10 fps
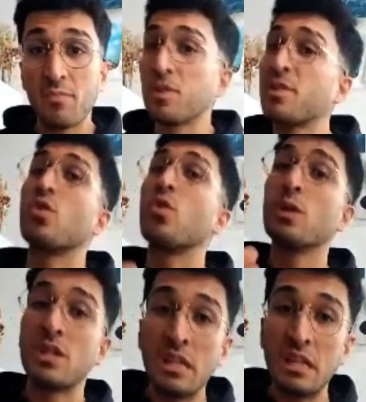But there's
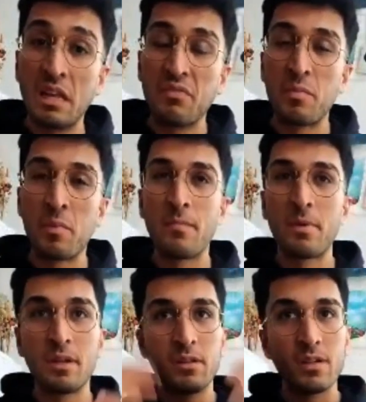always healing left, in my
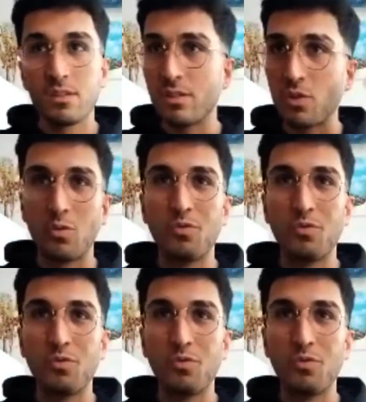opinion. There's this whole